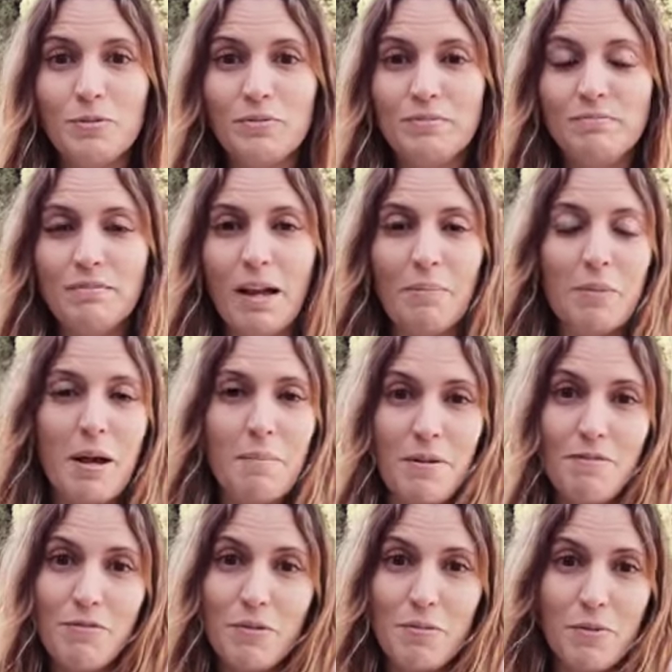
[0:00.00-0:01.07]
upcoming
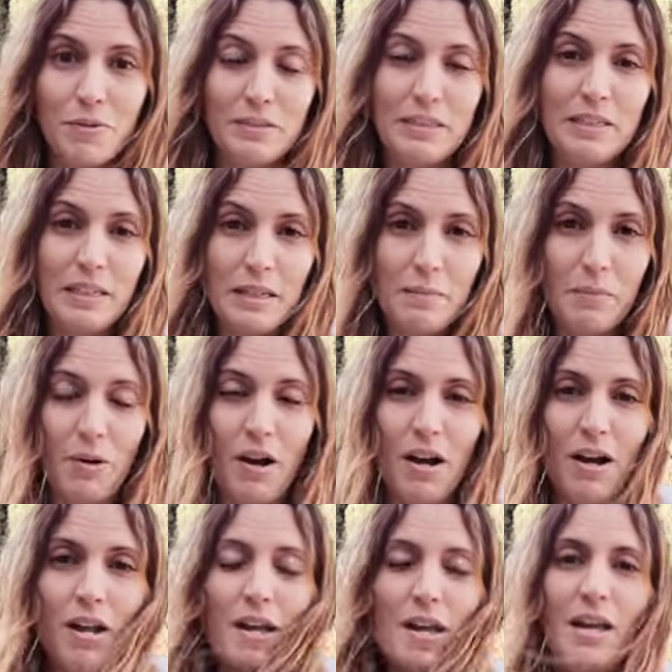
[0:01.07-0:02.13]
full moon in Libra
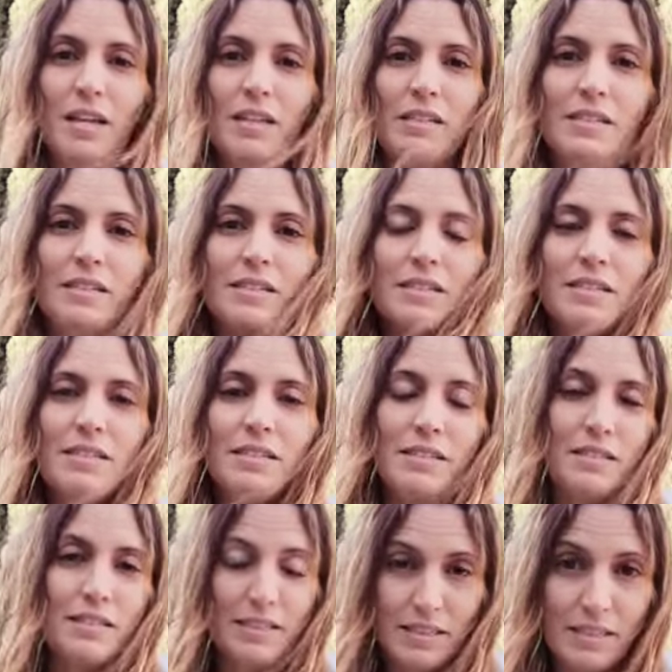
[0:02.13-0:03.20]
is
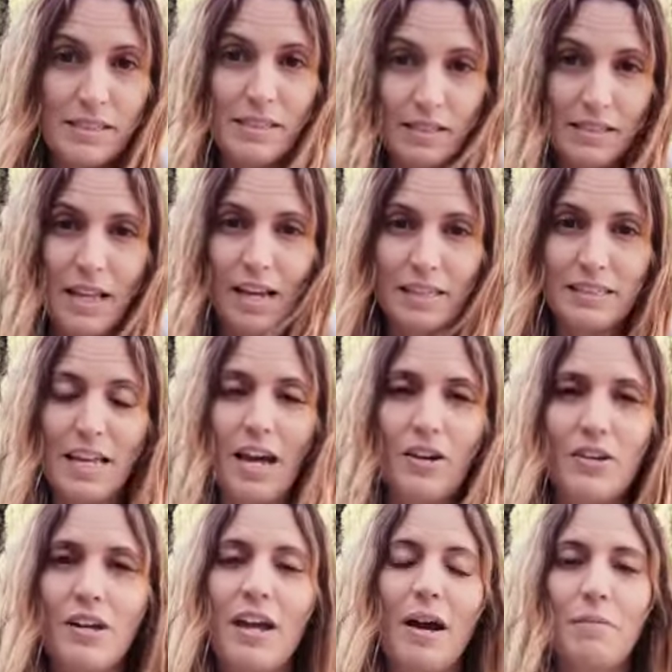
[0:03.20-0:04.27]
in this next
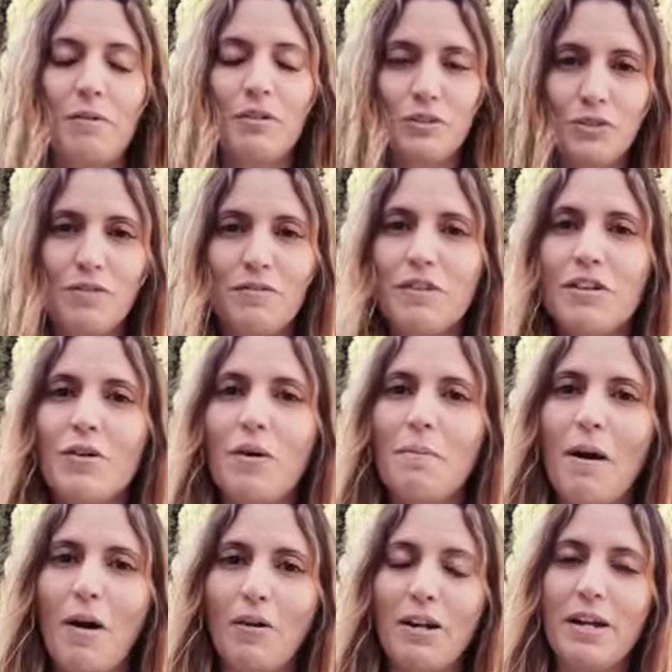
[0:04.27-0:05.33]
Saturday. I'm going to do a video
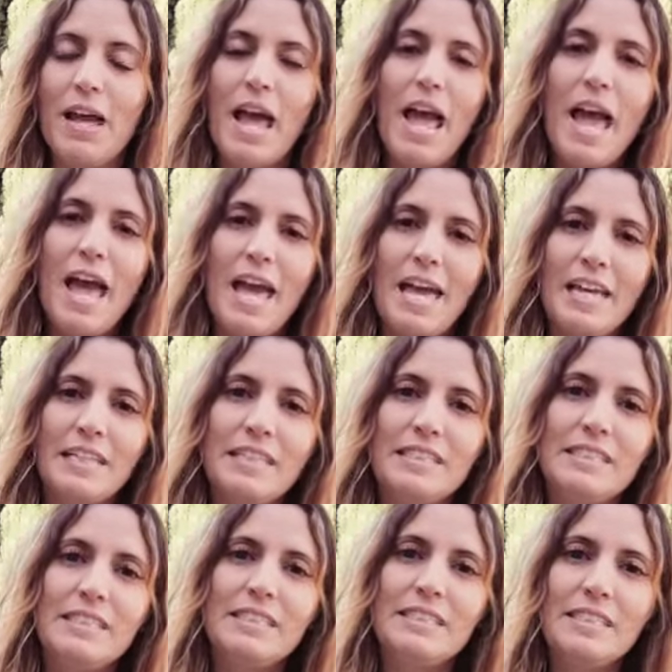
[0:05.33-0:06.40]
about it.
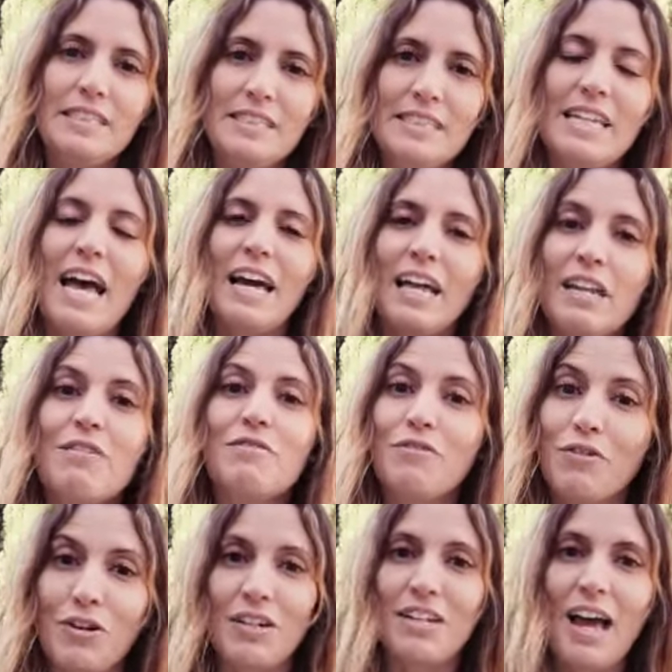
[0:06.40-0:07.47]
It's exactly
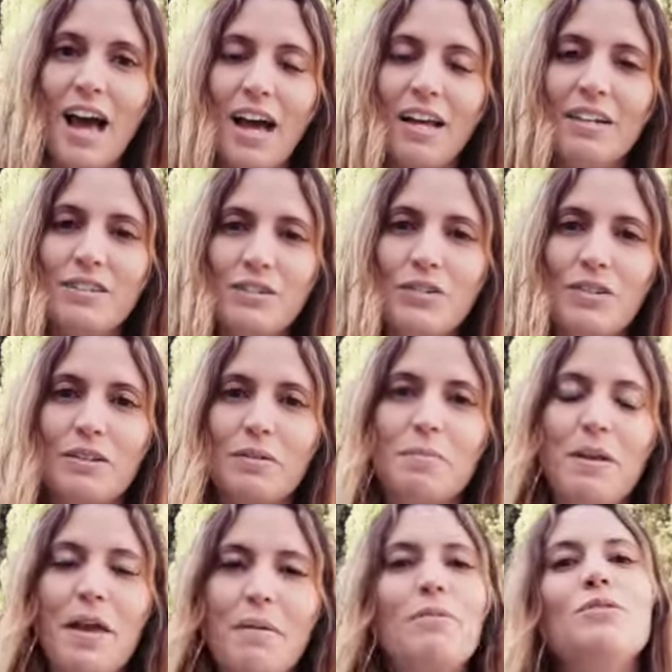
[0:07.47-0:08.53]
for that. You're going to
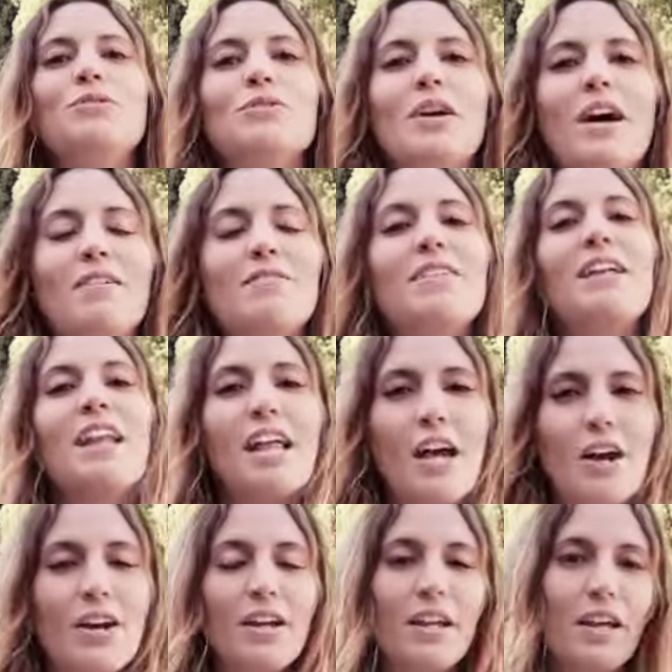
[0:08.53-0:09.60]
be able to have
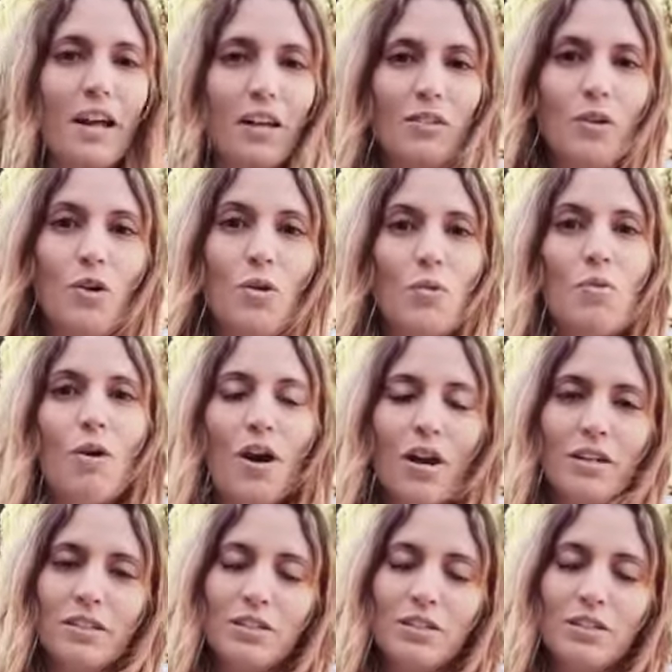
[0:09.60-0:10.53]
clarity in who are these